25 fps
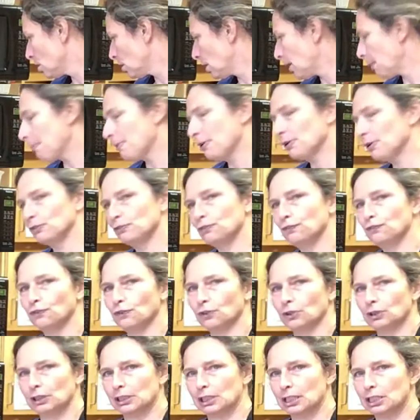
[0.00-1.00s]
About
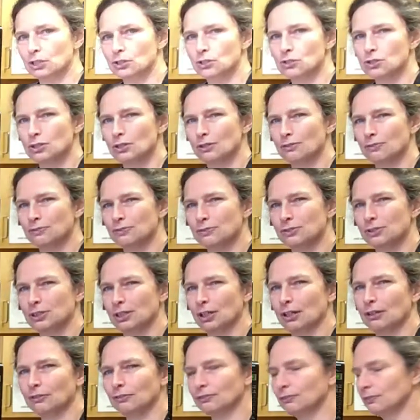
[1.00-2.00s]
4 liters of
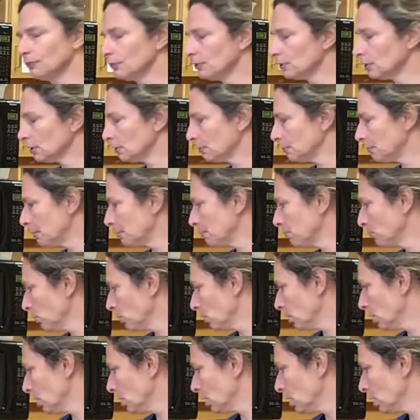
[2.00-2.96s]
stuff, a little bit more.